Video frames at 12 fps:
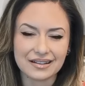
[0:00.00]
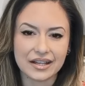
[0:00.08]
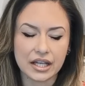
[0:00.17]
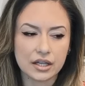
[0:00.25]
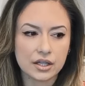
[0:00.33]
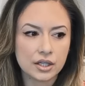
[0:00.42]

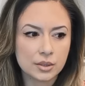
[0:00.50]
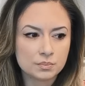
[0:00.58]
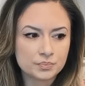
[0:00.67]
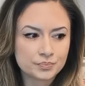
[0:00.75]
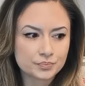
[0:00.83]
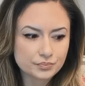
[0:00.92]
Like,
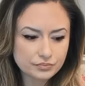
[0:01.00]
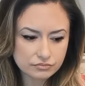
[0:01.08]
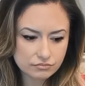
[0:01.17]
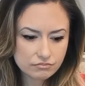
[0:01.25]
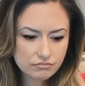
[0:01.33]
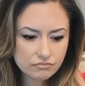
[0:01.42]

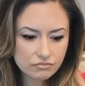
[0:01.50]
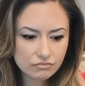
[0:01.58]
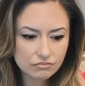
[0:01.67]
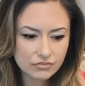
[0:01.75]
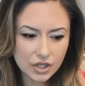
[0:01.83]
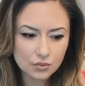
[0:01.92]

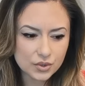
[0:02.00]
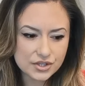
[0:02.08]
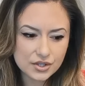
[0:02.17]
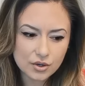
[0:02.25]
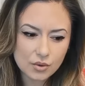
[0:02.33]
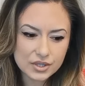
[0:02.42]
was
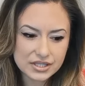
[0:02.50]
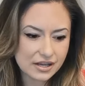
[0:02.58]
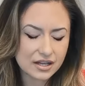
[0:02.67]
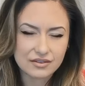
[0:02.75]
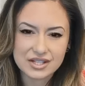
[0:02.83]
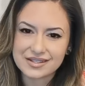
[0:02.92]
there always
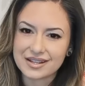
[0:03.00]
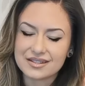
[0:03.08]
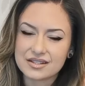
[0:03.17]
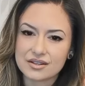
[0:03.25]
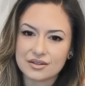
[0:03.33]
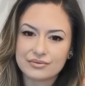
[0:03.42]
kind of a
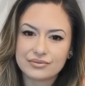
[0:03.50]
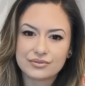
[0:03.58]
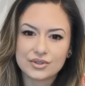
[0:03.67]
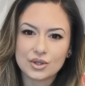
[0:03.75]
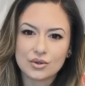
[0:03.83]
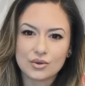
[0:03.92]
sense of,
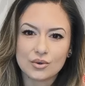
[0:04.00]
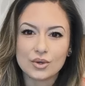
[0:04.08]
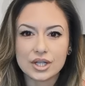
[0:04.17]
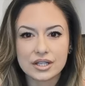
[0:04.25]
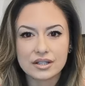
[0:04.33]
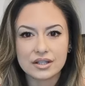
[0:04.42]

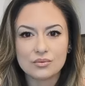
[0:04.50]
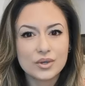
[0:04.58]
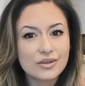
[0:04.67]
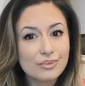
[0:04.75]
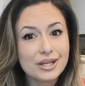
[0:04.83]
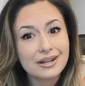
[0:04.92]
it would
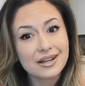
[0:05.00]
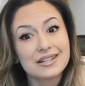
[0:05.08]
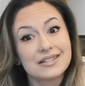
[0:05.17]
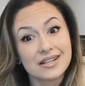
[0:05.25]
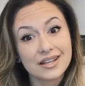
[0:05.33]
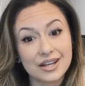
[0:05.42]
have been
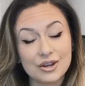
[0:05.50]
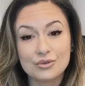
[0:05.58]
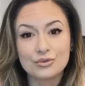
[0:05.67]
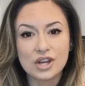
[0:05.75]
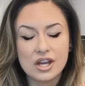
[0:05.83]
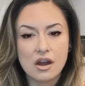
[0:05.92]
nice
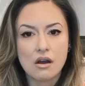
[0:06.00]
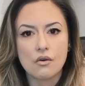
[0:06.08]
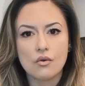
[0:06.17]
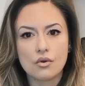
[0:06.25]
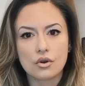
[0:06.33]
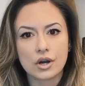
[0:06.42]
if,
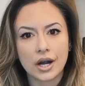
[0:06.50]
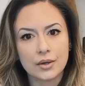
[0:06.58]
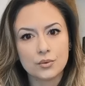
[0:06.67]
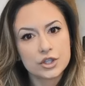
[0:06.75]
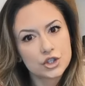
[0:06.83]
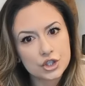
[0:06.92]
or I
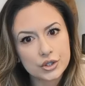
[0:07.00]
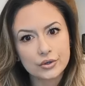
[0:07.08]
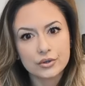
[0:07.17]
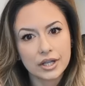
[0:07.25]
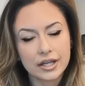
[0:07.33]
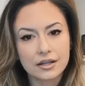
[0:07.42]
wish,
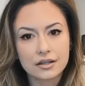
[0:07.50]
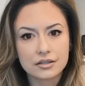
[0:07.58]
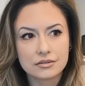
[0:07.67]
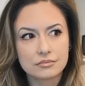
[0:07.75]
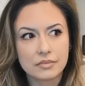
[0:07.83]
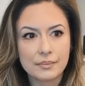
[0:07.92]
like
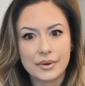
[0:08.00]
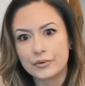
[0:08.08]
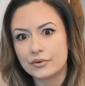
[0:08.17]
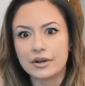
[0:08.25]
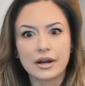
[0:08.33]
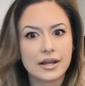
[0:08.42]
my mother
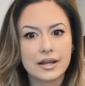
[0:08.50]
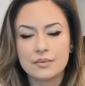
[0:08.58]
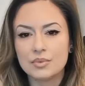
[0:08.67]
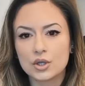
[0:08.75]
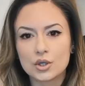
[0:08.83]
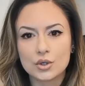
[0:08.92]
and I had
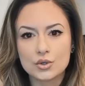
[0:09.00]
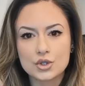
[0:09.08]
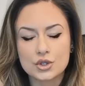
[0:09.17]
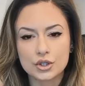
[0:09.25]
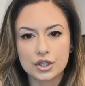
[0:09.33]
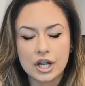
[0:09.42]
been
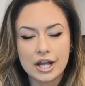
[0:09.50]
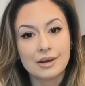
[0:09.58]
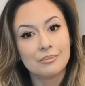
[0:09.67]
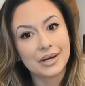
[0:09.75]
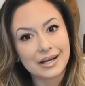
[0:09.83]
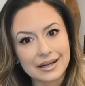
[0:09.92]
closer,
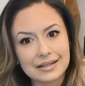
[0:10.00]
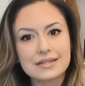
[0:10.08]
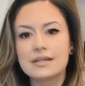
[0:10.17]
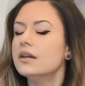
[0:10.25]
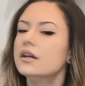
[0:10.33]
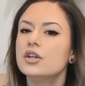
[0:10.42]
but,
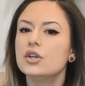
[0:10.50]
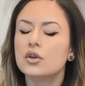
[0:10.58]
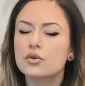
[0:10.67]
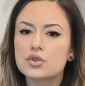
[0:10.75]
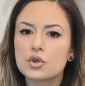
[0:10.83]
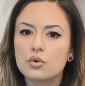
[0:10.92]

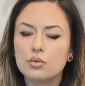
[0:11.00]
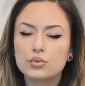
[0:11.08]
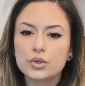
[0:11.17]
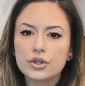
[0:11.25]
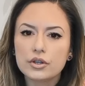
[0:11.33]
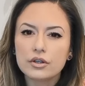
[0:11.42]
so
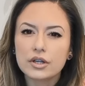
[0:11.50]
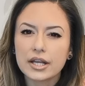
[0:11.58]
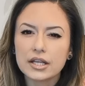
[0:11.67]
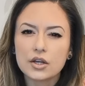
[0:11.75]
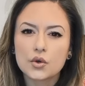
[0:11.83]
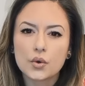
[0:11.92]
were there
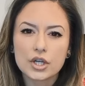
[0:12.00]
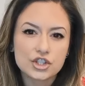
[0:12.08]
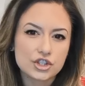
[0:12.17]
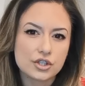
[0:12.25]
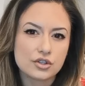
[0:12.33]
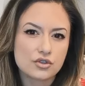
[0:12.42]
any
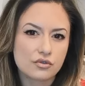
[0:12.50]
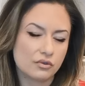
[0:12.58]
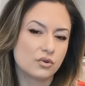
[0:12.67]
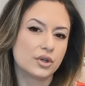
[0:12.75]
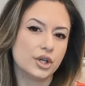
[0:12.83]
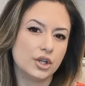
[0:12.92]
questions
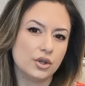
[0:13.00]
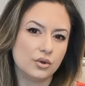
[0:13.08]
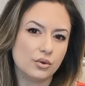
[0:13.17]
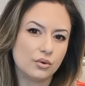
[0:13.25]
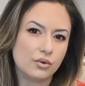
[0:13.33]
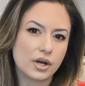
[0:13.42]
for
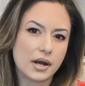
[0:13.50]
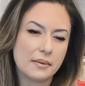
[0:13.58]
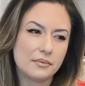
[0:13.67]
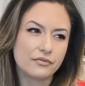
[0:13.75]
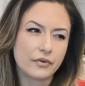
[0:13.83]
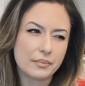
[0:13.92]
you
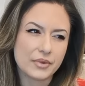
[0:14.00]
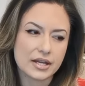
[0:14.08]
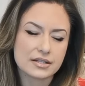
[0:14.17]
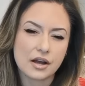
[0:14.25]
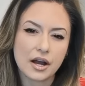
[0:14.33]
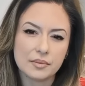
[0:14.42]
from that
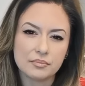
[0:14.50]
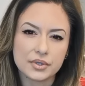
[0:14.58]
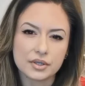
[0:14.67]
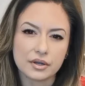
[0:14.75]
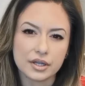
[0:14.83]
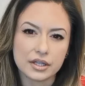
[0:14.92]
time
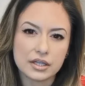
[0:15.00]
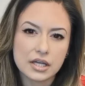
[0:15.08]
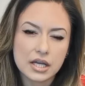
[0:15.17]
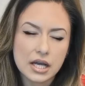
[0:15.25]
period